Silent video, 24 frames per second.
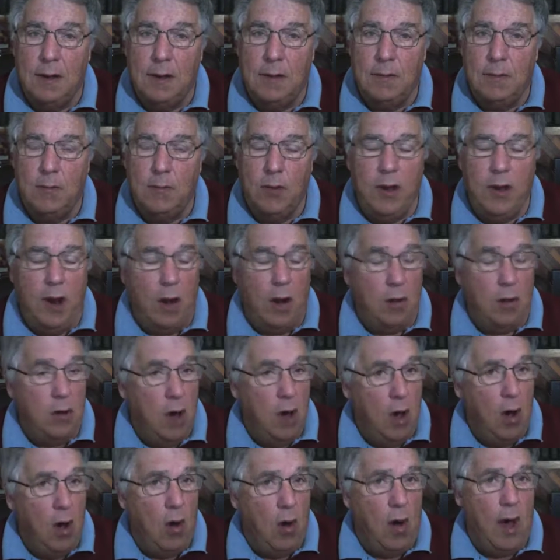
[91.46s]
We don't
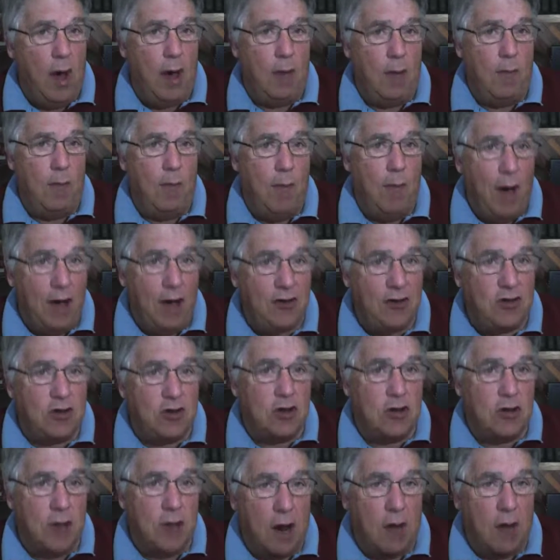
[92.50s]
know how much
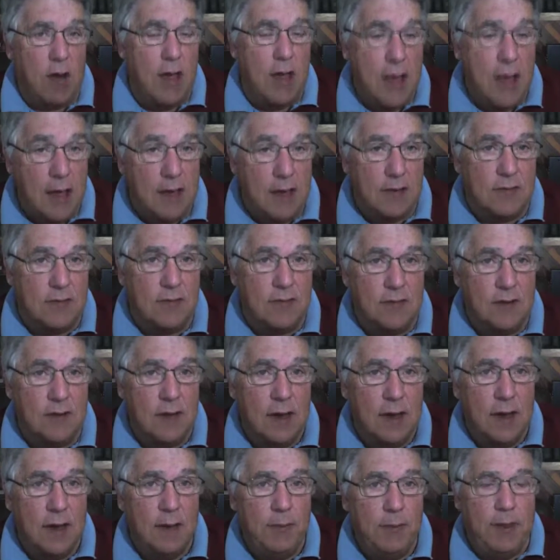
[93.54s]
there is
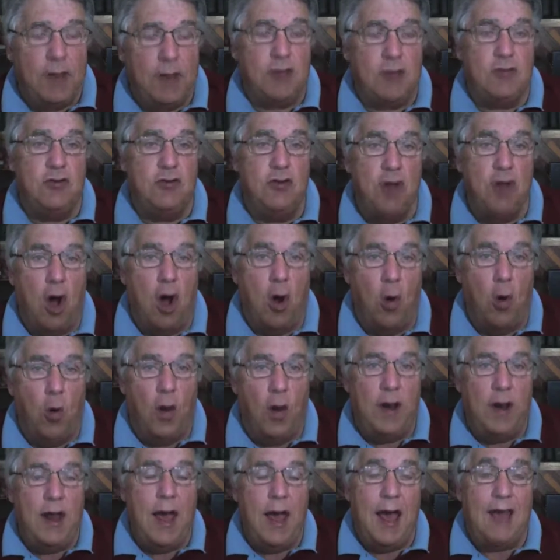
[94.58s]
because no
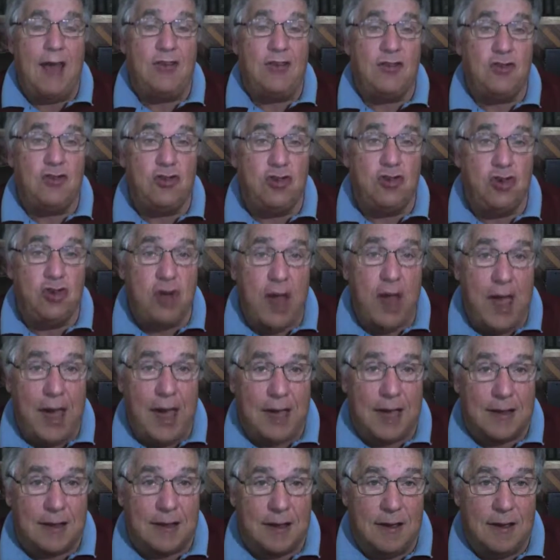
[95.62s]
one has
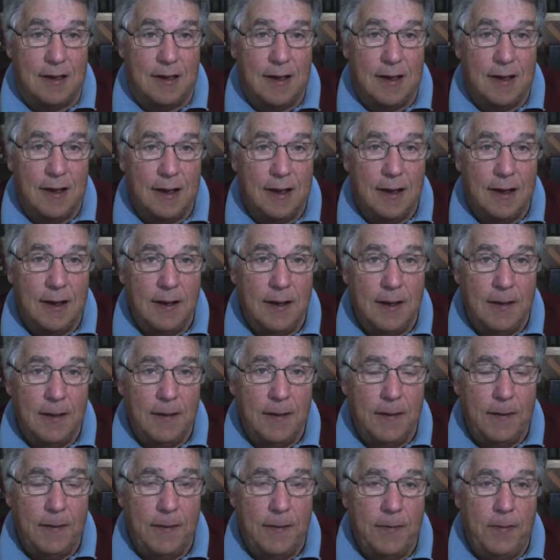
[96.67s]
checked.
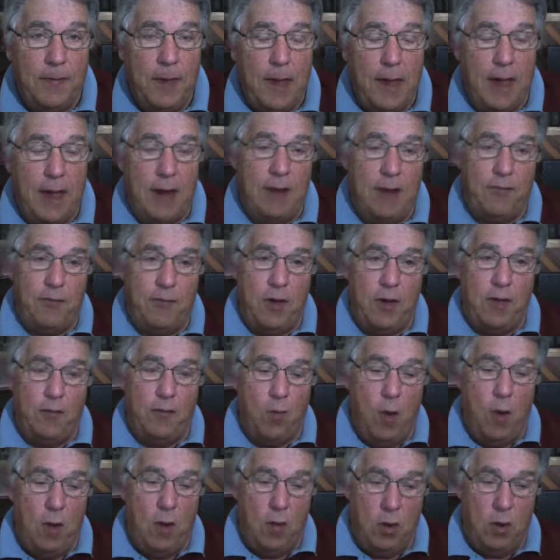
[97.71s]
And if
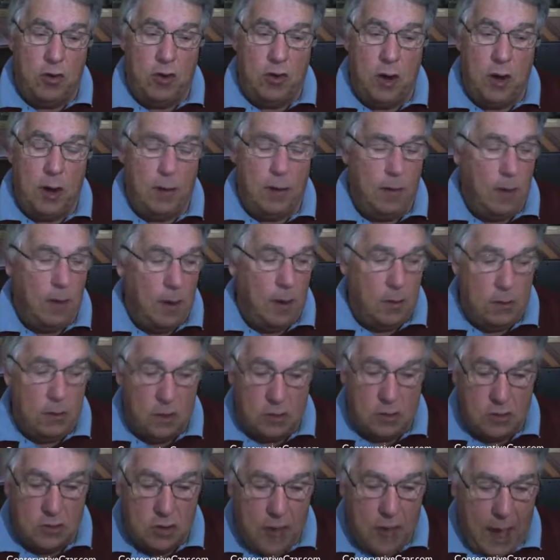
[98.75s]
one were to,
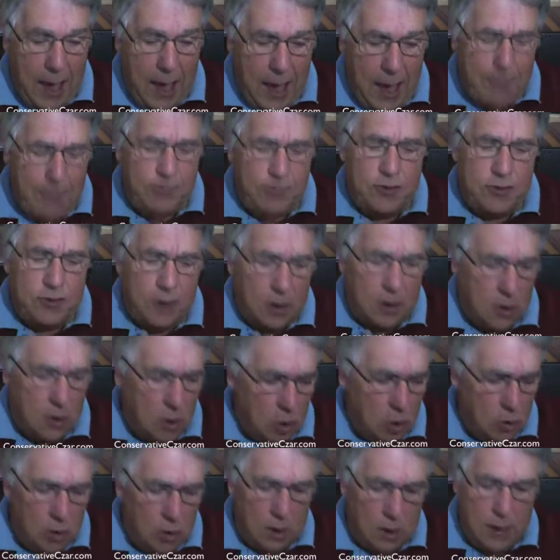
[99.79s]
there's
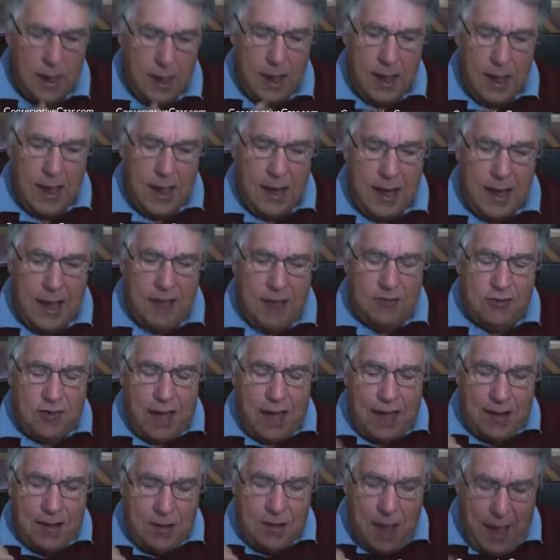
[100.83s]
absolutely, it is
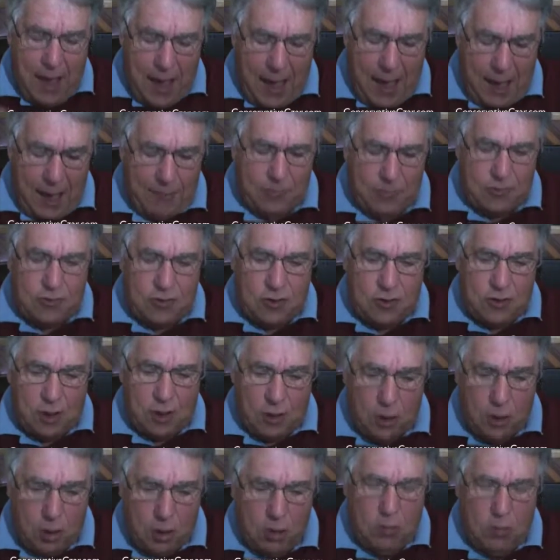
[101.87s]
an
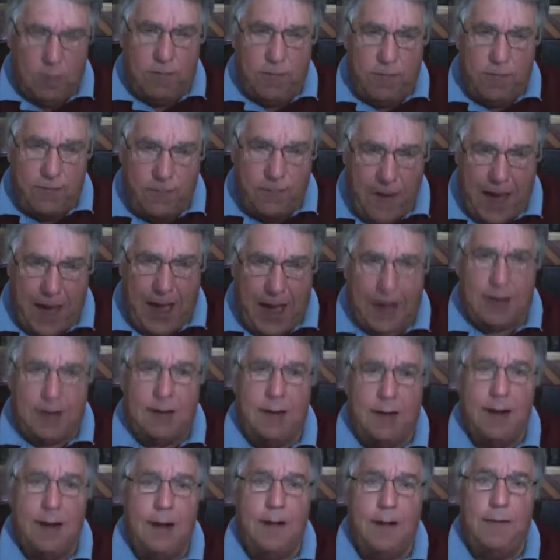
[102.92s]
absolute fact
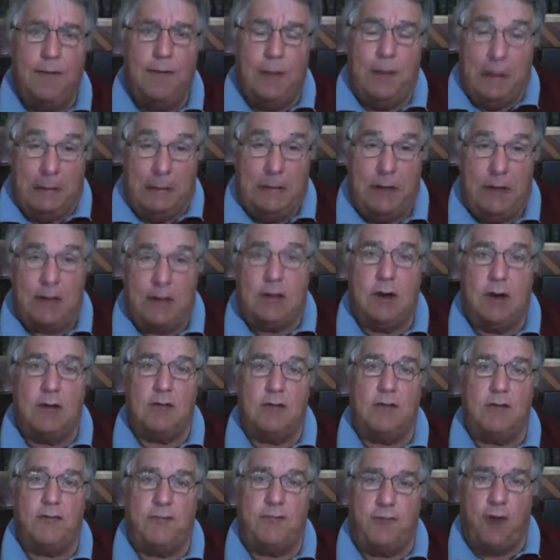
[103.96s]
that
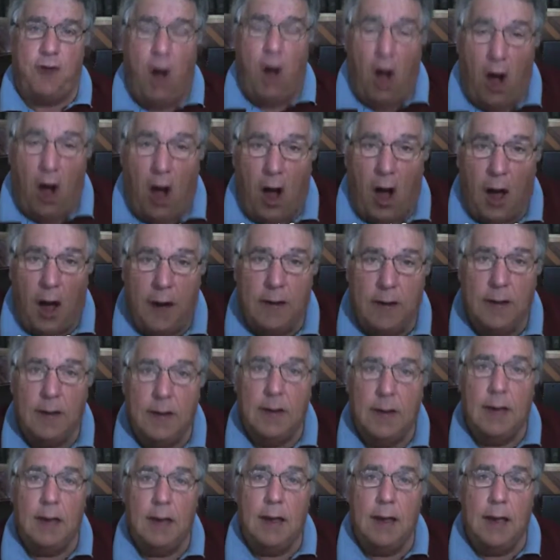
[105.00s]
there's fraud
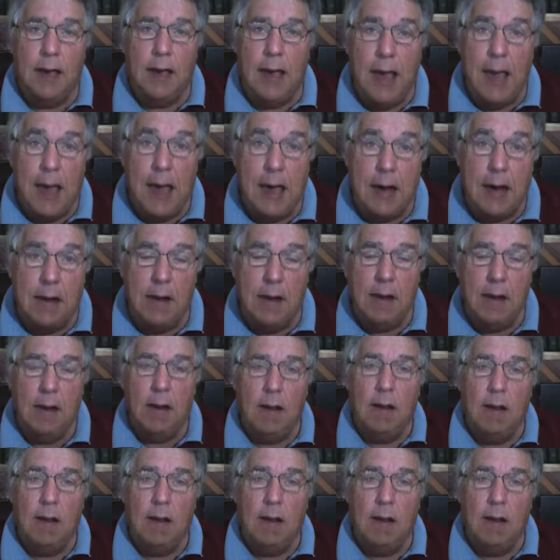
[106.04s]
in